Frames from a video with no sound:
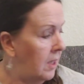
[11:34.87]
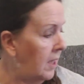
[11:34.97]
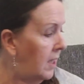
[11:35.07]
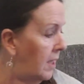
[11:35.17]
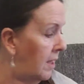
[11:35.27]

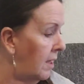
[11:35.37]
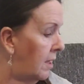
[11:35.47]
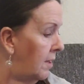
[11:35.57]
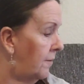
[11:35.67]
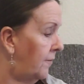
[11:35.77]
A
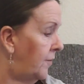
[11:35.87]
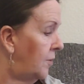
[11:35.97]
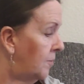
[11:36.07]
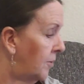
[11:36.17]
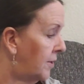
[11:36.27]

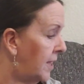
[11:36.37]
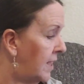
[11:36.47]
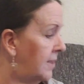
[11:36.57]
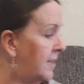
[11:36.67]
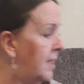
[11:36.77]
few more
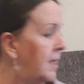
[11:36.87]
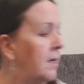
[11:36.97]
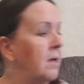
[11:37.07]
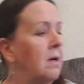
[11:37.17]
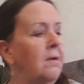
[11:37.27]
things
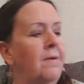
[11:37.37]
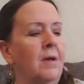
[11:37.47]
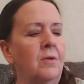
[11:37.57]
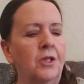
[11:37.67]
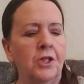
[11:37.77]
here. I
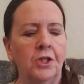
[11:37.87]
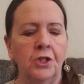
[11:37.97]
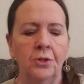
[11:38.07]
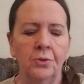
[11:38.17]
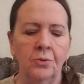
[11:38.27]
found a
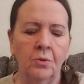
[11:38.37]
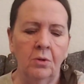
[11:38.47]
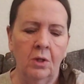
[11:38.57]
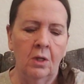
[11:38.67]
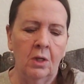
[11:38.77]
shoe.
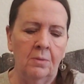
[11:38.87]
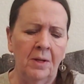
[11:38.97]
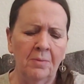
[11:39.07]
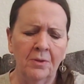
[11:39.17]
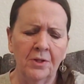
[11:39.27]

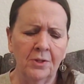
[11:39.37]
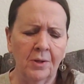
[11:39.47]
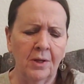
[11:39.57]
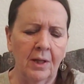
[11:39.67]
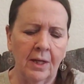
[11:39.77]
People do
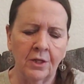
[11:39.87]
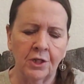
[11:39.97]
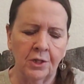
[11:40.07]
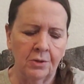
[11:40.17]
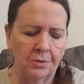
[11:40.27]
collect
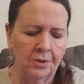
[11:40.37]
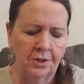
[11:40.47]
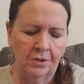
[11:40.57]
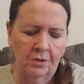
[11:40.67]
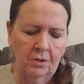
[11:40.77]

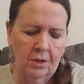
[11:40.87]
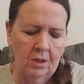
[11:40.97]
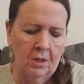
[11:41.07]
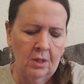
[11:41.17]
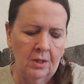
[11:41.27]
shoes.
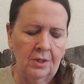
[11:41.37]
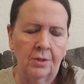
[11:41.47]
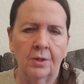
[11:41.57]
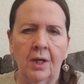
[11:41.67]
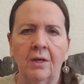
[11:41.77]

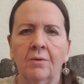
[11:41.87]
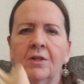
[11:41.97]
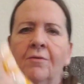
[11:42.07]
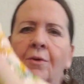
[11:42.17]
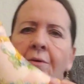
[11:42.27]
So that
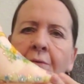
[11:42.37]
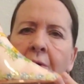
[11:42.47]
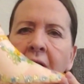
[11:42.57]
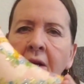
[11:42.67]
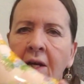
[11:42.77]
was
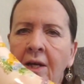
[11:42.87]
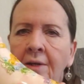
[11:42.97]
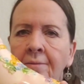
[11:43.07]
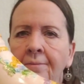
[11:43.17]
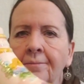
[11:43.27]
$4.49.